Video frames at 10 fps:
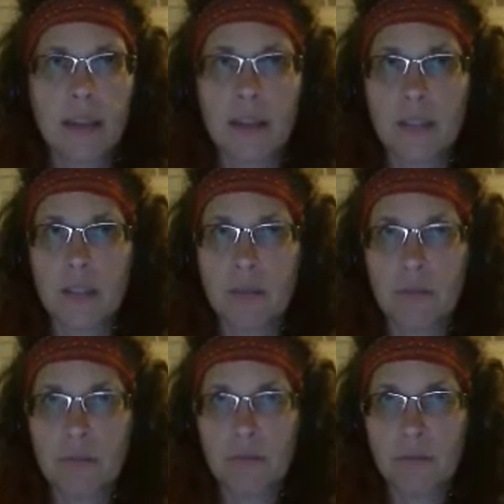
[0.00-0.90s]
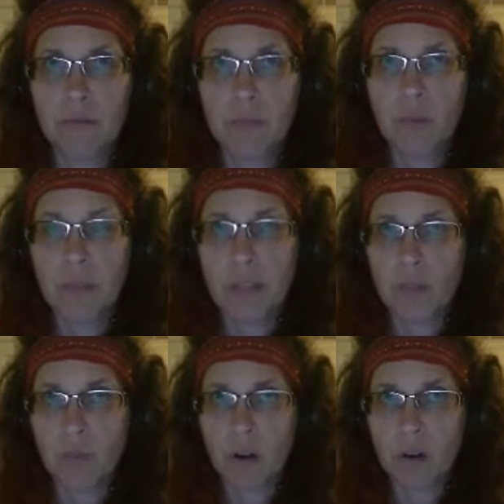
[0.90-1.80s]
not do your
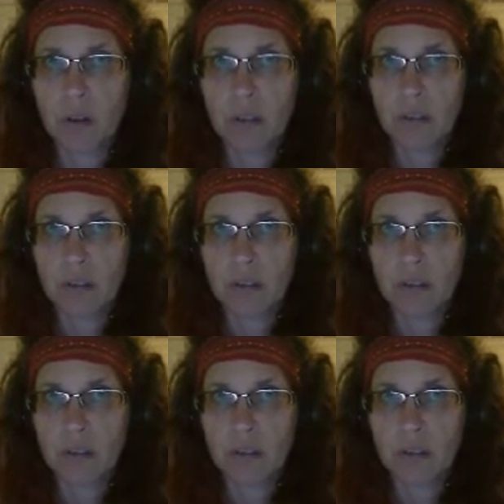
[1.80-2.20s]
best work.